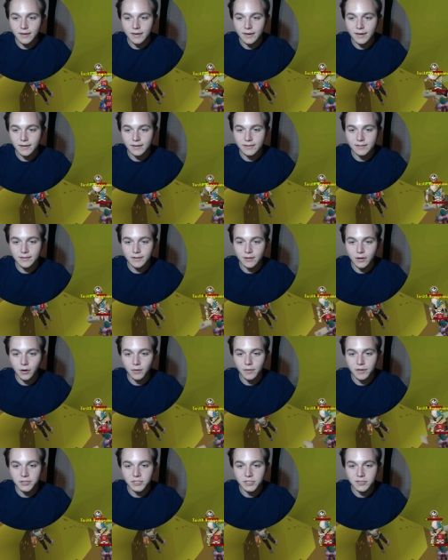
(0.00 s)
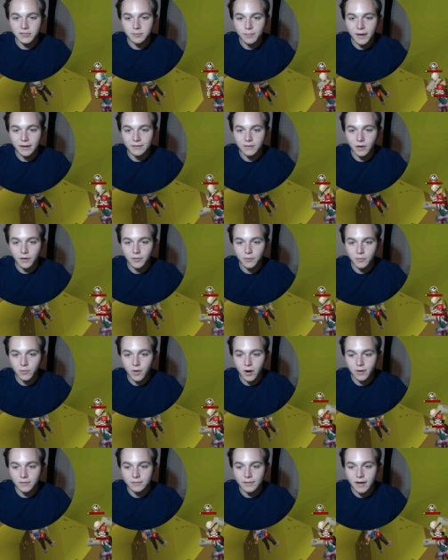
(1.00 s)
hit a zero, then she specced on the
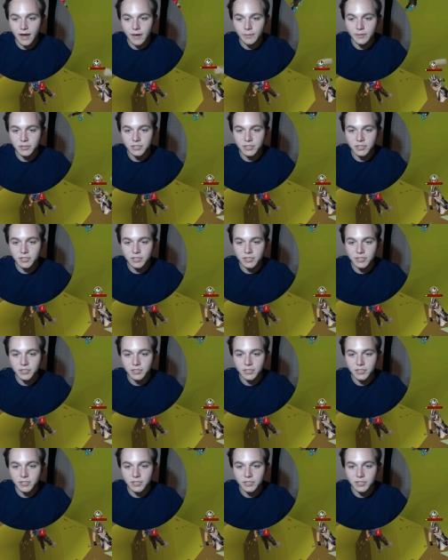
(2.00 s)
wrong timing.